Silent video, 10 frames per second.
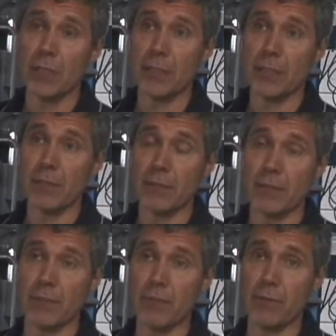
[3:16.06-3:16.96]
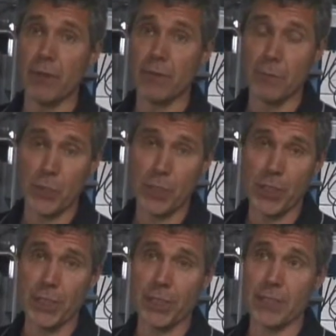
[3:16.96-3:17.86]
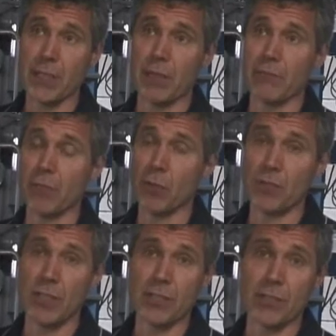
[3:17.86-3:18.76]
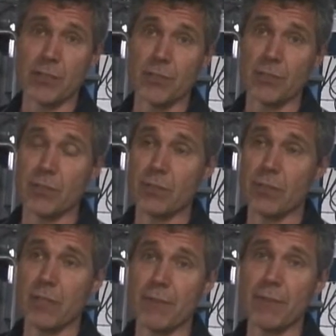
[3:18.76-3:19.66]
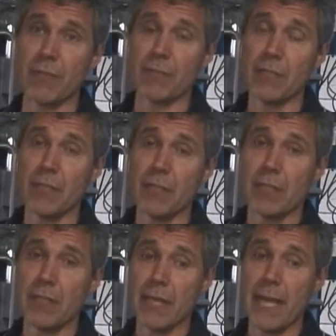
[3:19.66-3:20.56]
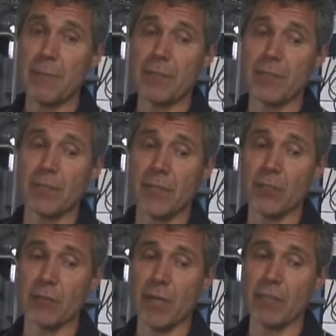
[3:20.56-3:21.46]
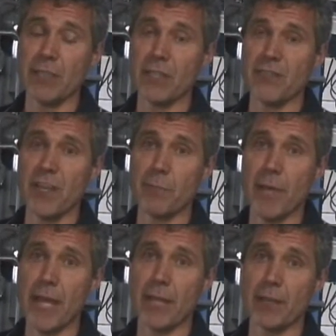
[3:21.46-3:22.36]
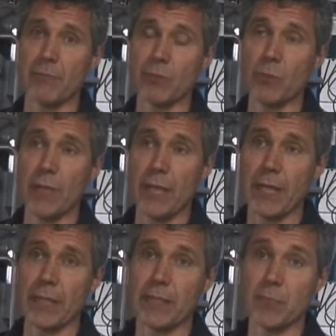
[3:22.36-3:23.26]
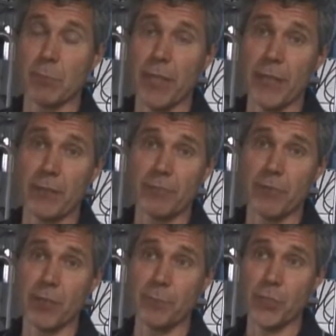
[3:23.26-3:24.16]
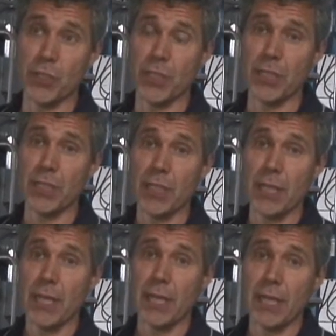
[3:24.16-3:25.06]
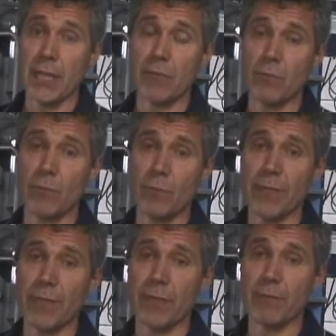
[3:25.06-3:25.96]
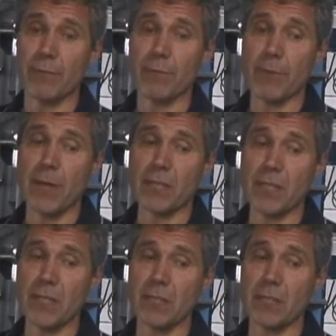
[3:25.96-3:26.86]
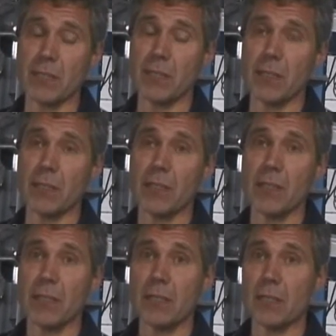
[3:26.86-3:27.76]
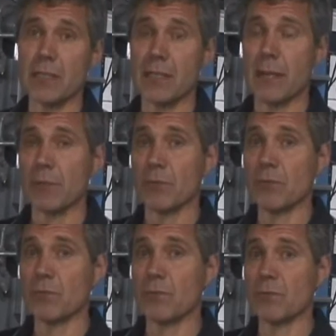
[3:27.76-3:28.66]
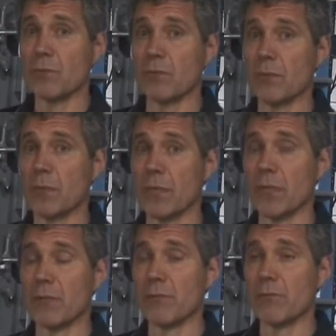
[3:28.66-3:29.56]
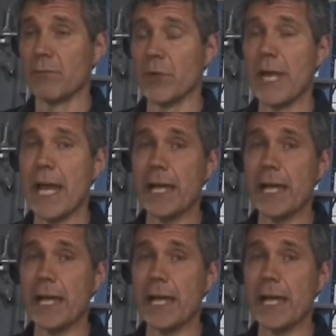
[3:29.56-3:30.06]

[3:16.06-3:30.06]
of the machine. It's got flow sensors. Everything that happens electronically is fed back through a display on the front of the machine, and we can process these chemicals very